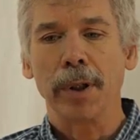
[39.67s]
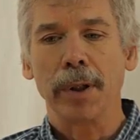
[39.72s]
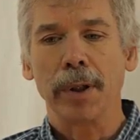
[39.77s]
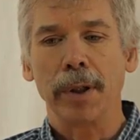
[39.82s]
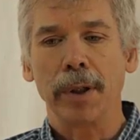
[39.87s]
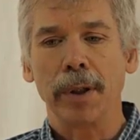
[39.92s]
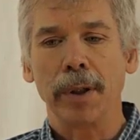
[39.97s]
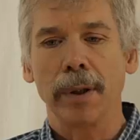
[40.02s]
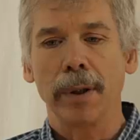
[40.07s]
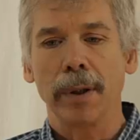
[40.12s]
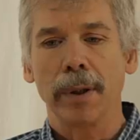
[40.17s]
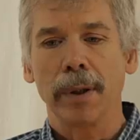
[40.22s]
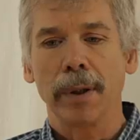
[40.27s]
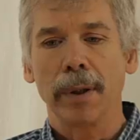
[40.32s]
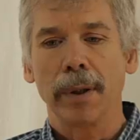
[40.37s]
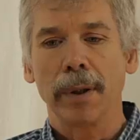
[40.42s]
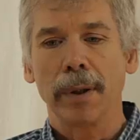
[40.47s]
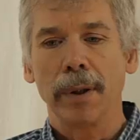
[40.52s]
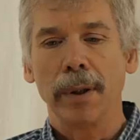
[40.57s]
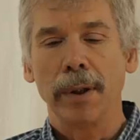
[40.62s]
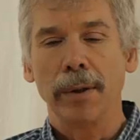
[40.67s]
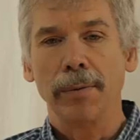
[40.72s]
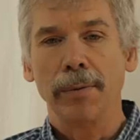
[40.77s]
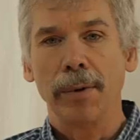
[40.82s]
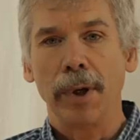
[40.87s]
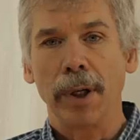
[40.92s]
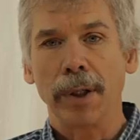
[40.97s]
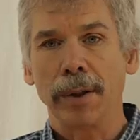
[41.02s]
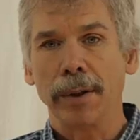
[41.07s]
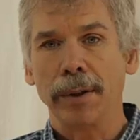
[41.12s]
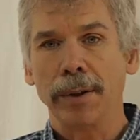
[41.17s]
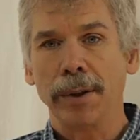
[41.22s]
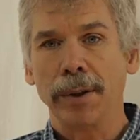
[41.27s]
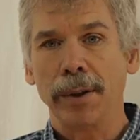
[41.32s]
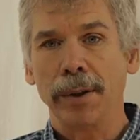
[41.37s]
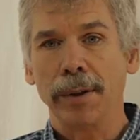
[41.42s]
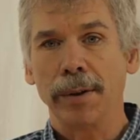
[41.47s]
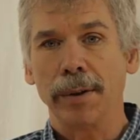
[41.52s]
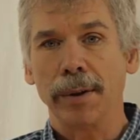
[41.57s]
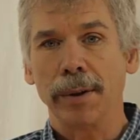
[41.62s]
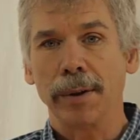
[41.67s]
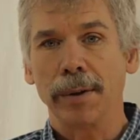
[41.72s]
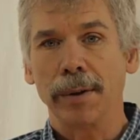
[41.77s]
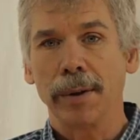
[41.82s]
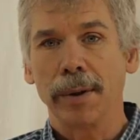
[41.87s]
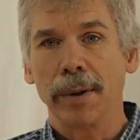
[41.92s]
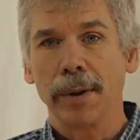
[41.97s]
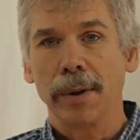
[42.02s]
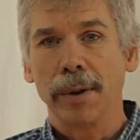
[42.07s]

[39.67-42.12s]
of the infected children.